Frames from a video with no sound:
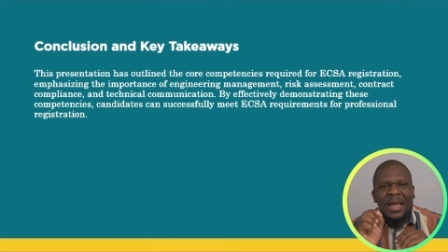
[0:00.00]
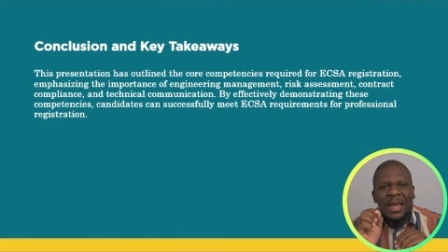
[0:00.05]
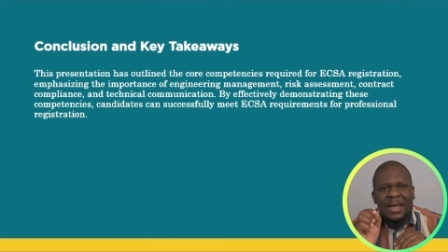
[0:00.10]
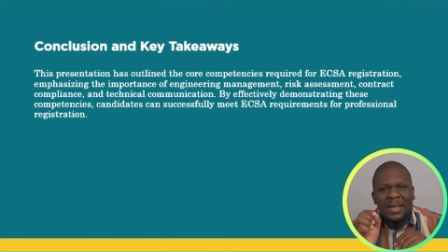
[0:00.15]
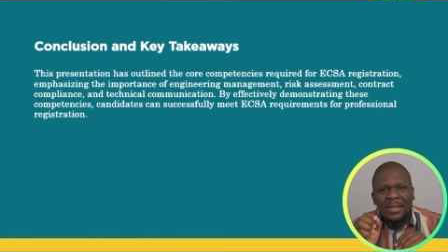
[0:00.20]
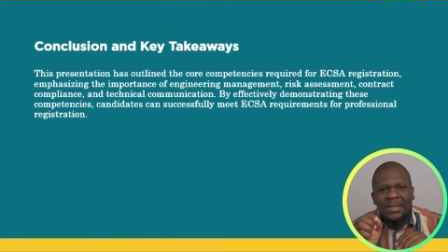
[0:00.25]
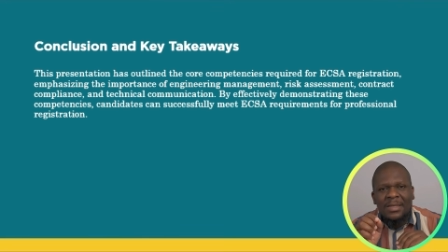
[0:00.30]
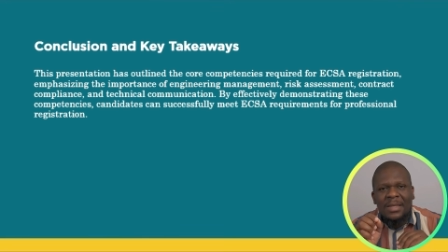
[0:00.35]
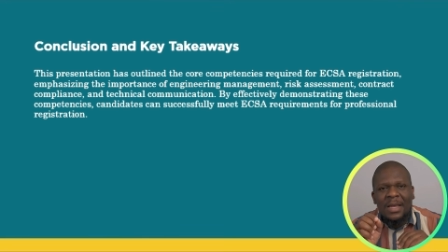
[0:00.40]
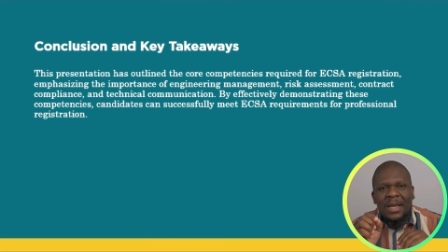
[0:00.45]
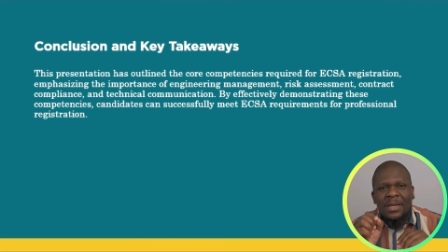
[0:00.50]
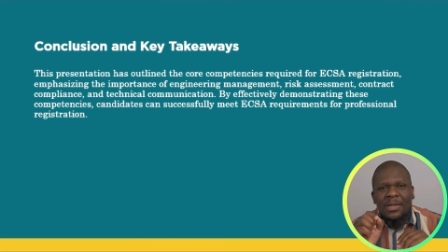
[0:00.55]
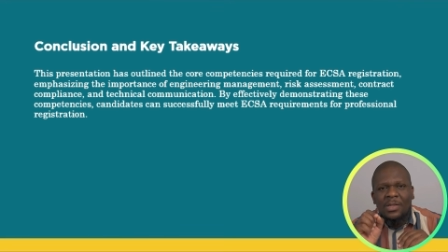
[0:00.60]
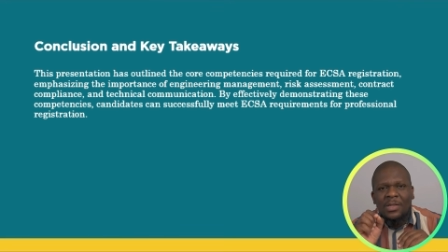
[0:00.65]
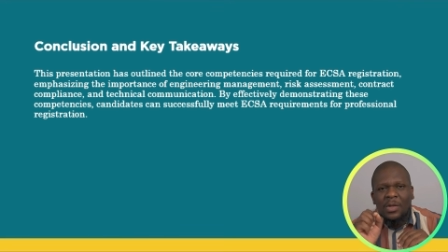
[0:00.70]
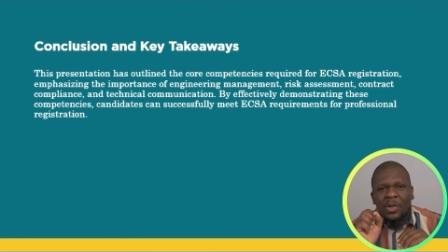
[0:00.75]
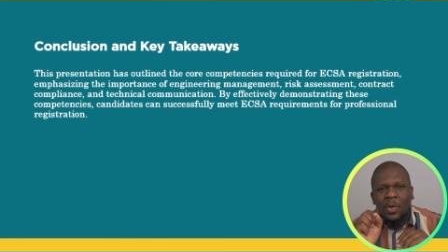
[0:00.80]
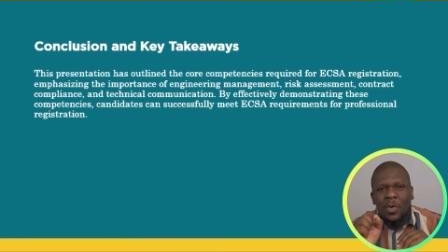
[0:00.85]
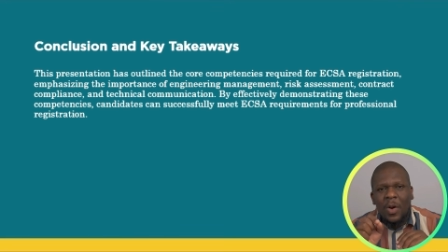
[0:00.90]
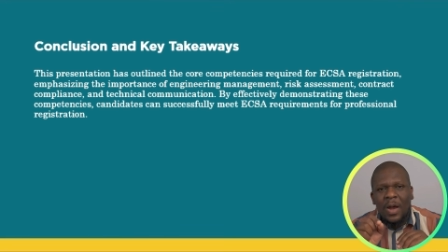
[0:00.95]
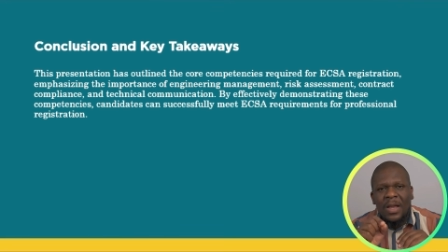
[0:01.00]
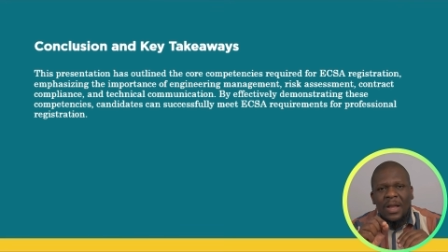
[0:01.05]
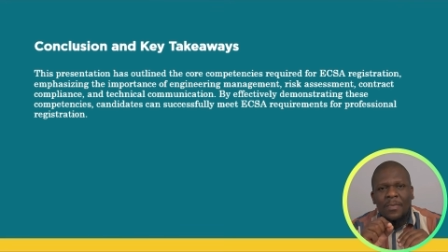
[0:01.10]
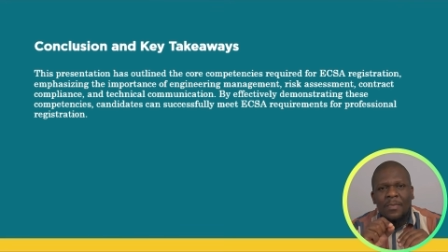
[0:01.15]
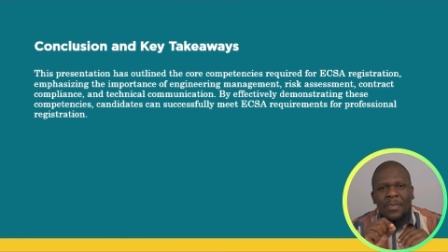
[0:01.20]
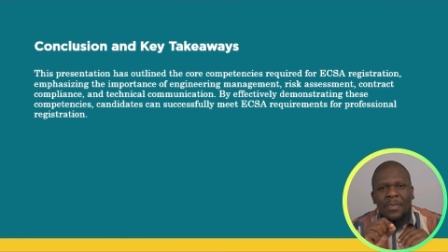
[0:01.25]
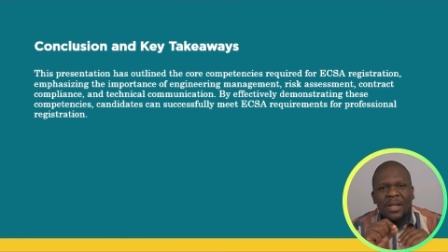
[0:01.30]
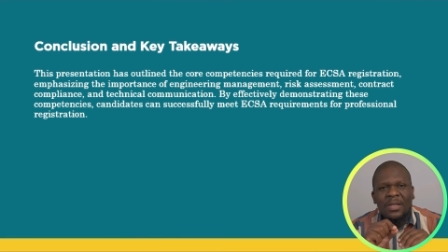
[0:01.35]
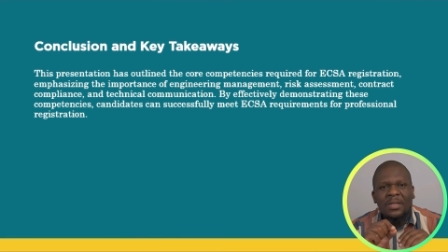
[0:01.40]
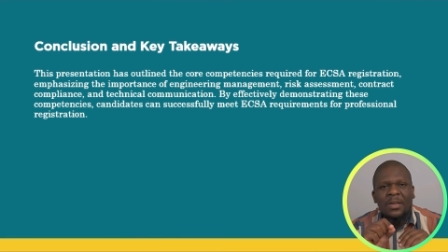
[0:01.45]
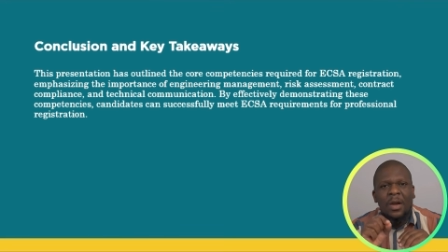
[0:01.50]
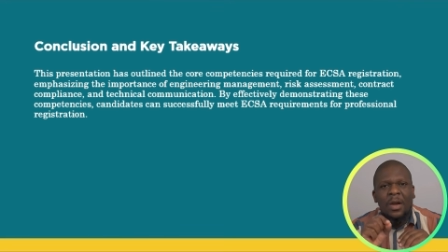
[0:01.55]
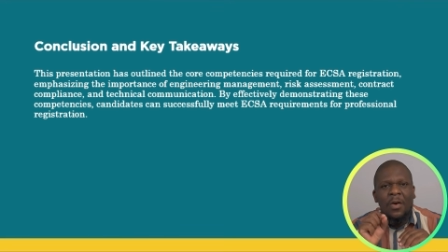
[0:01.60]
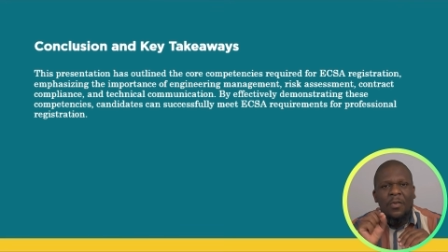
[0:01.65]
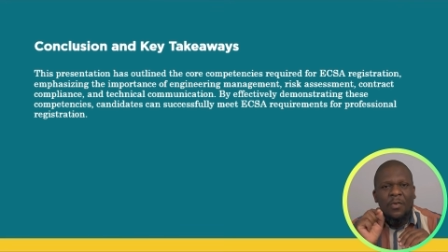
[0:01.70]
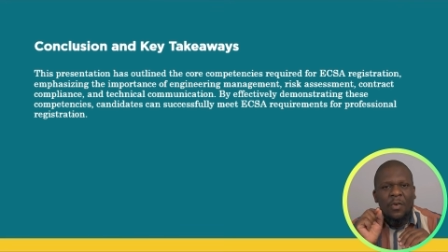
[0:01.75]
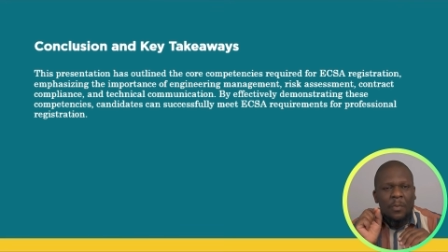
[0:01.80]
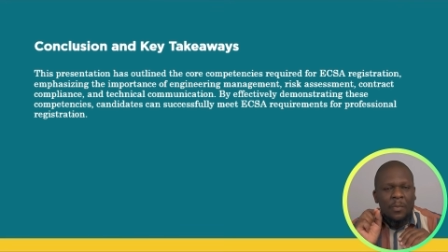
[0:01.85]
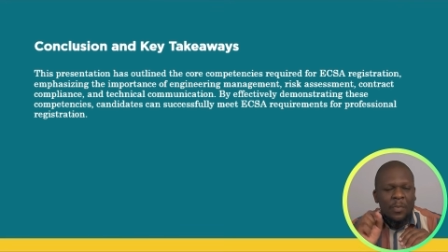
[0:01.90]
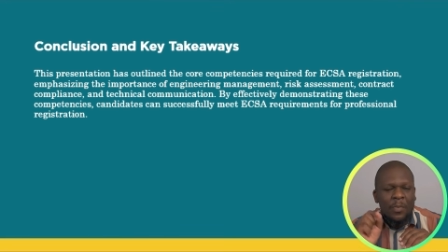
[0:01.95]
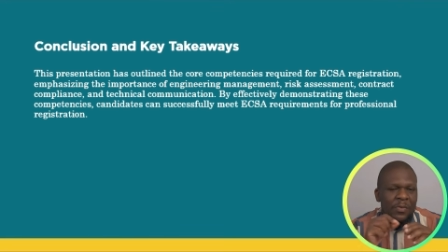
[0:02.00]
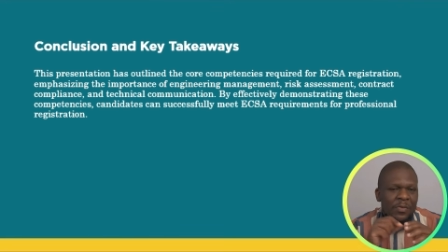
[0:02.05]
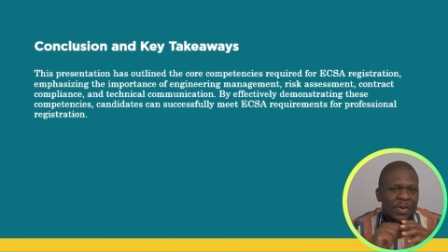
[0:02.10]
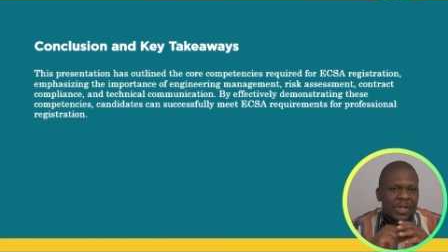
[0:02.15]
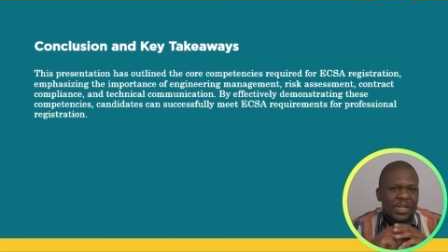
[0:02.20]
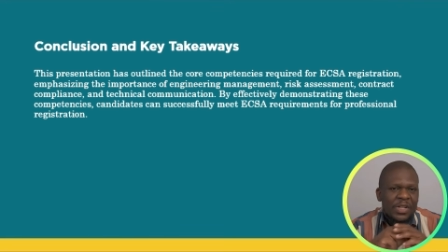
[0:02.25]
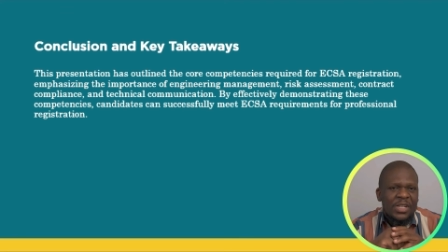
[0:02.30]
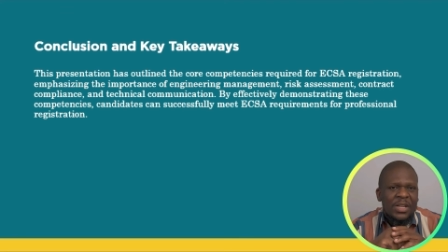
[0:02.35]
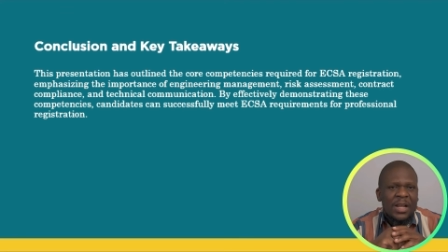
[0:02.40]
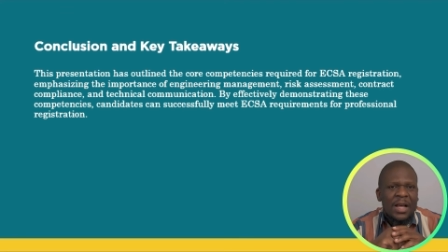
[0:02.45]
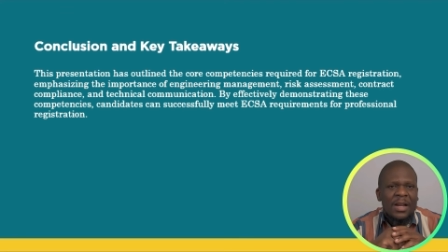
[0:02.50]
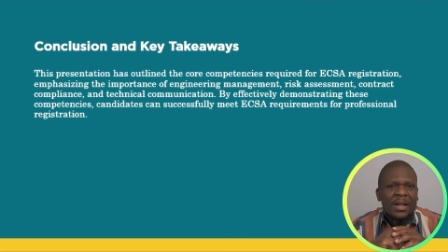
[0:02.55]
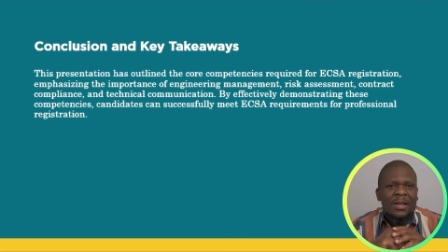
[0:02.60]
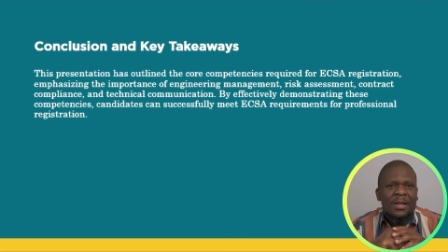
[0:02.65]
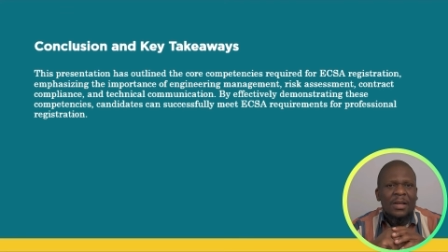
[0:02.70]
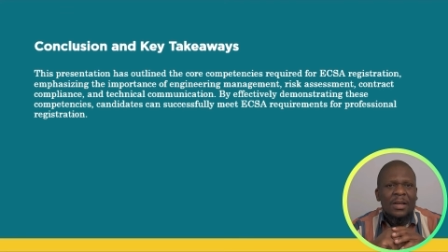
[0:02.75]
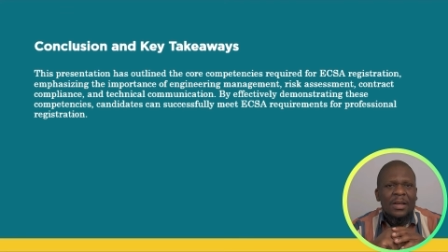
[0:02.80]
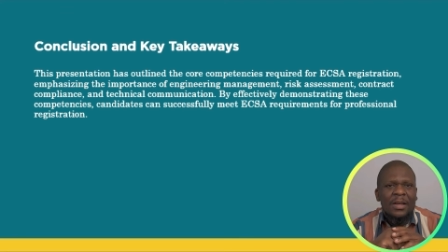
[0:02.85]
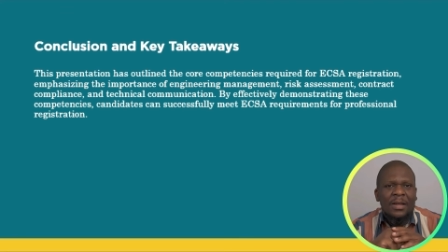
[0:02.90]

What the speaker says: ECSA's requirements for professional